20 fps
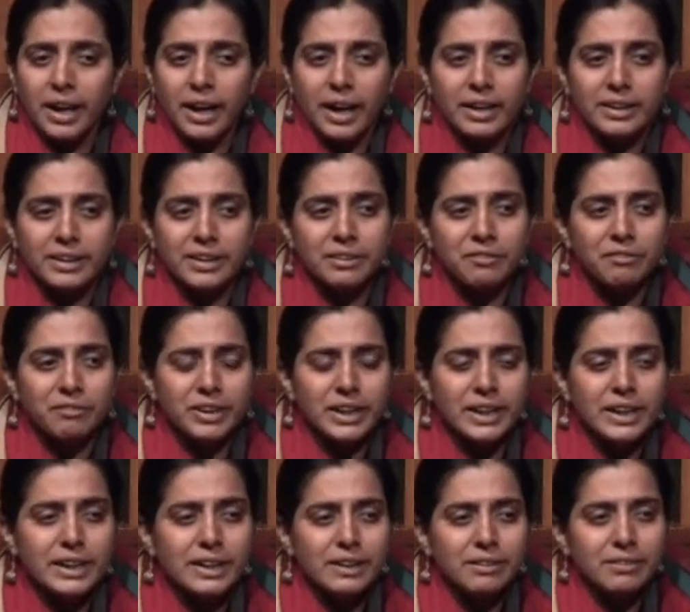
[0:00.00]
and then
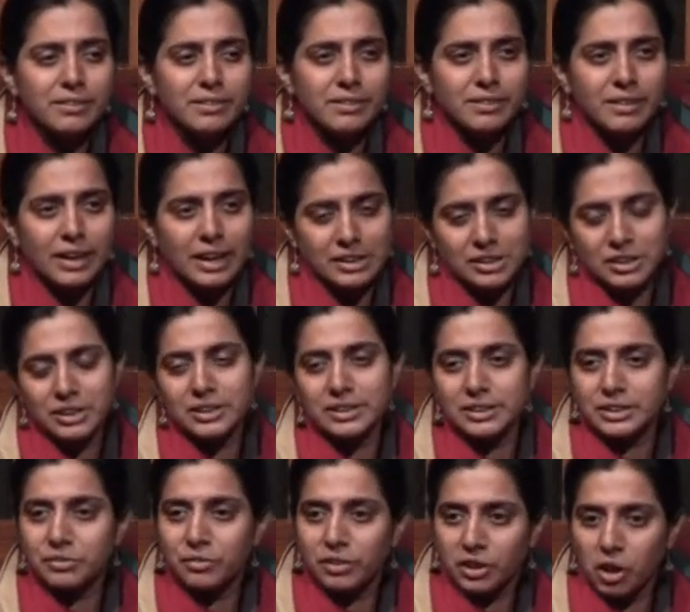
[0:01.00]
we actually
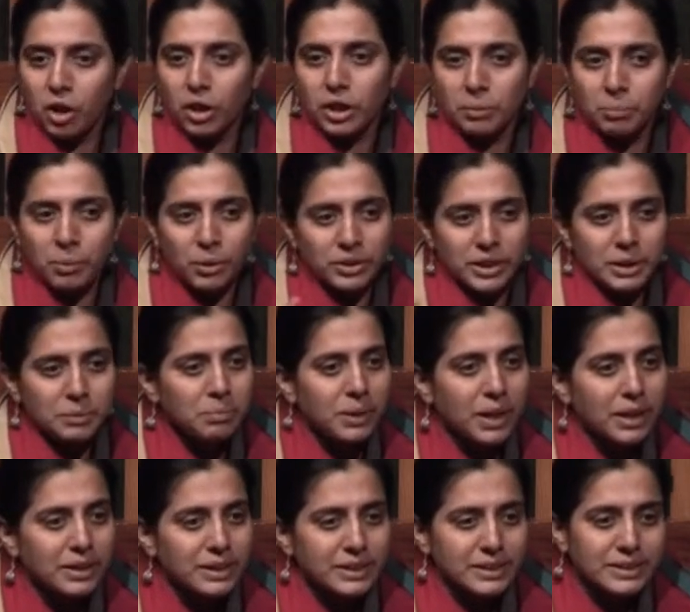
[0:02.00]
just forgot about that
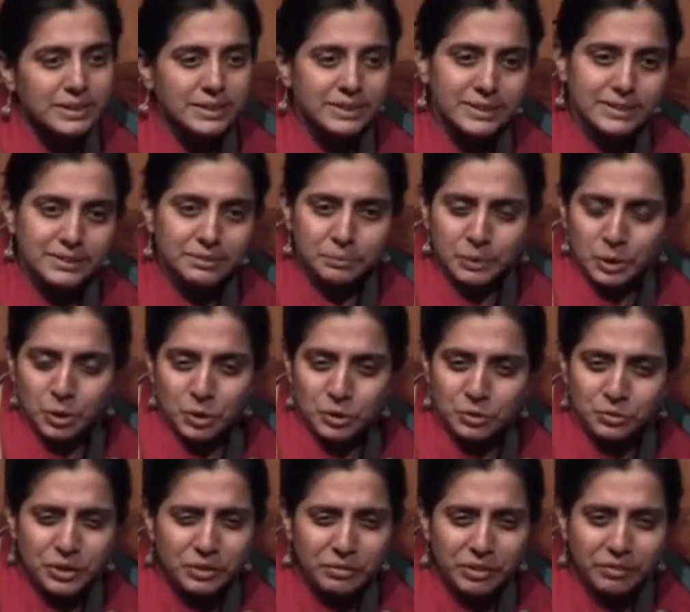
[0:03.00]
plantation because
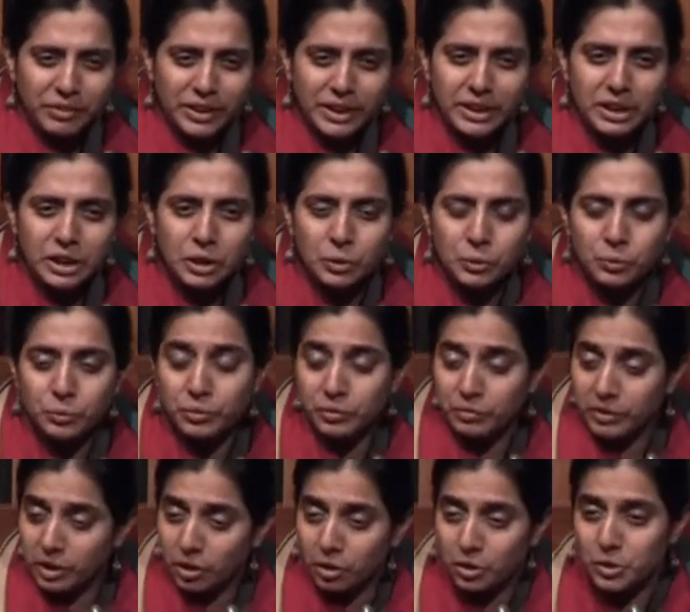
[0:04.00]
we were very new, we
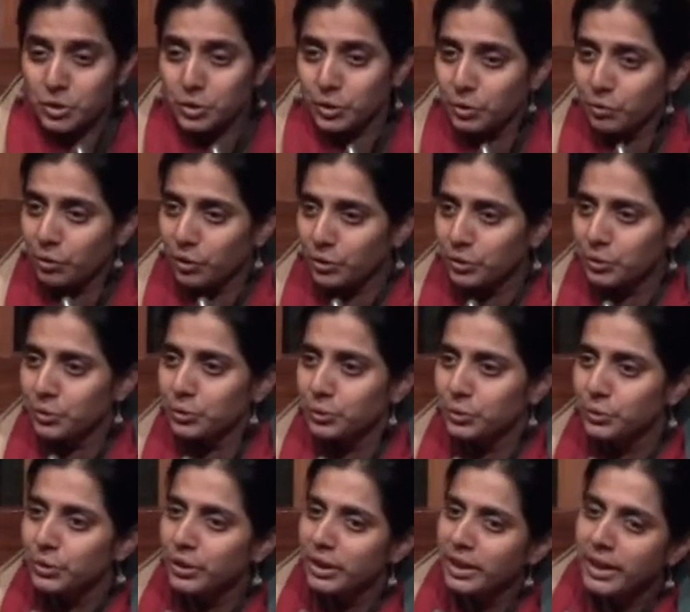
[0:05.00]
were not sure what to
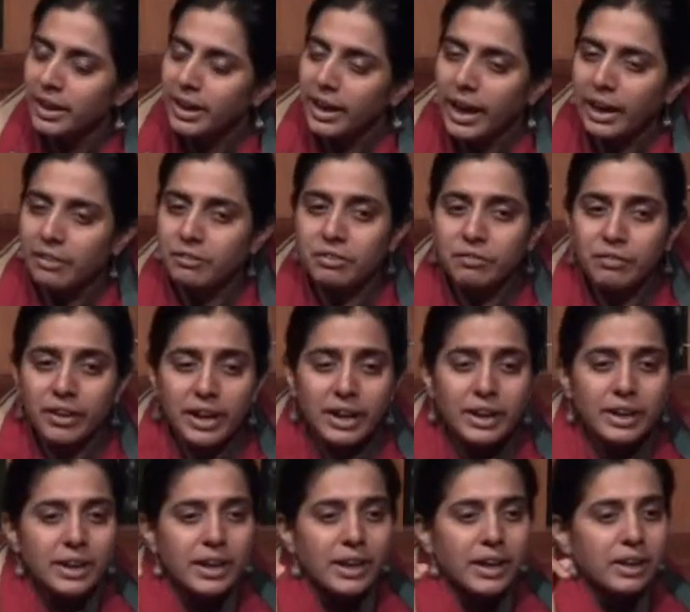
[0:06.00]
do. And we
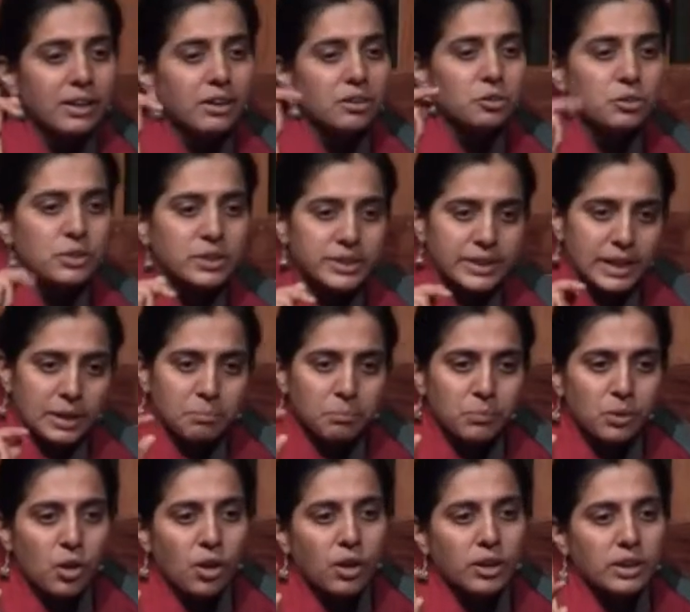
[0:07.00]
went there to the same
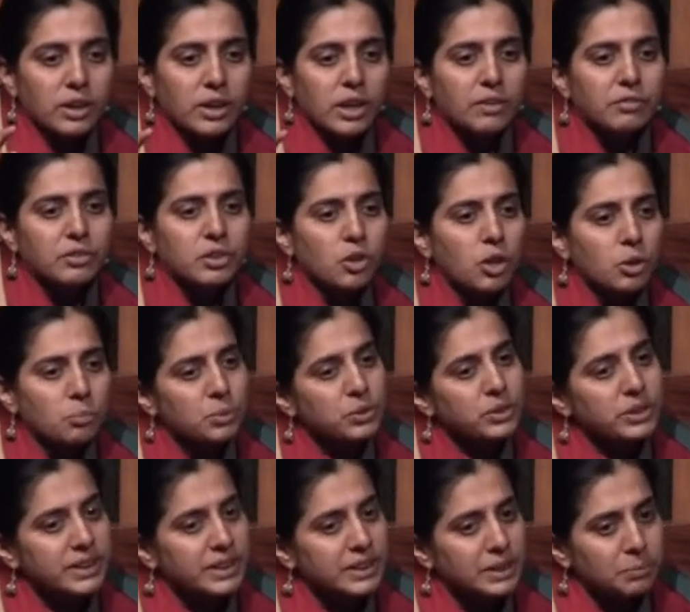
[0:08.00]
plot after
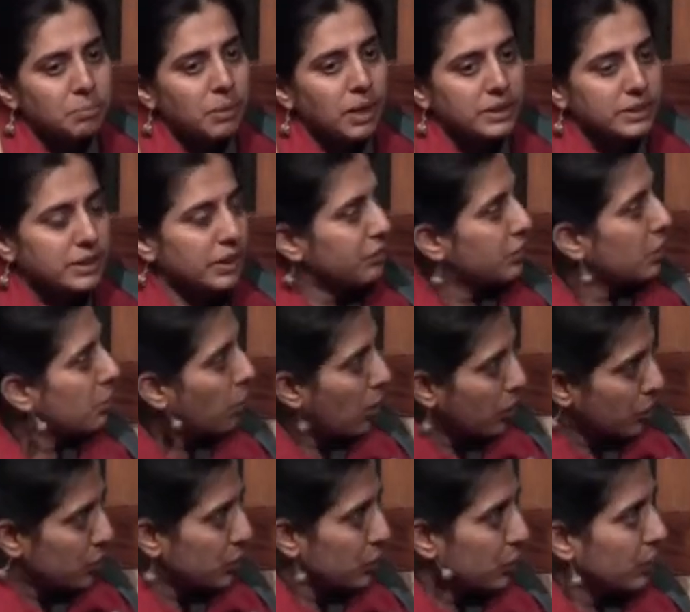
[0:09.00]
almost six months after
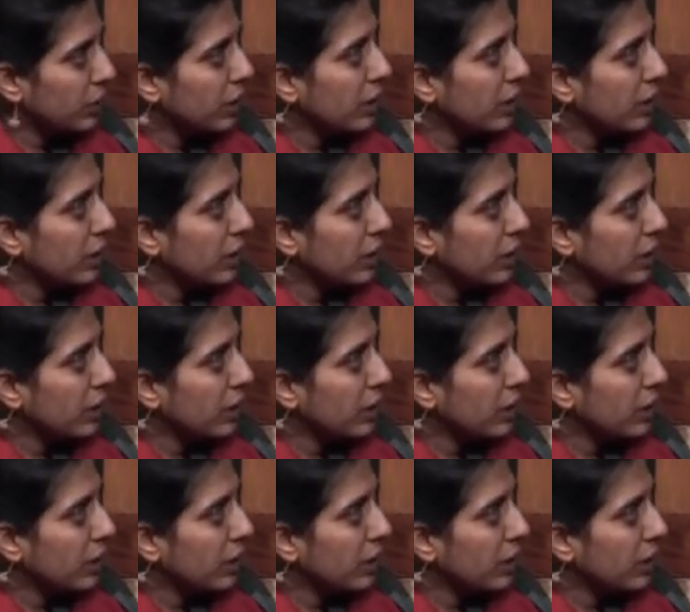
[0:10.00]
monsoon.